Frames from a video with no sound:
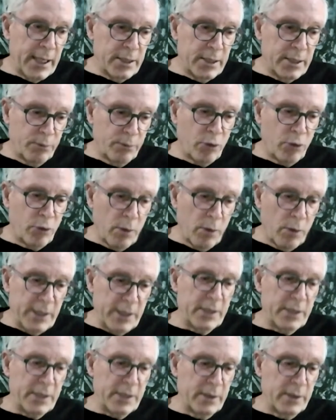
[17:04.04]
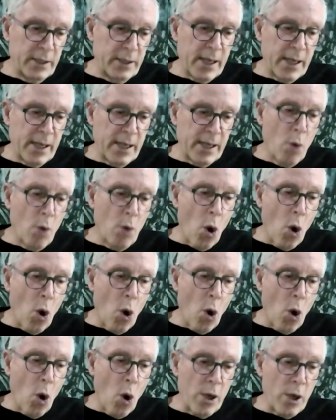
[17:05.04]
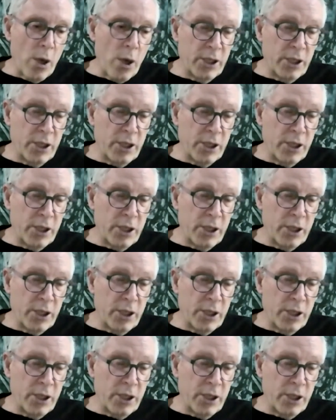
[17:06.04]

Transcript: probably to think more in terms of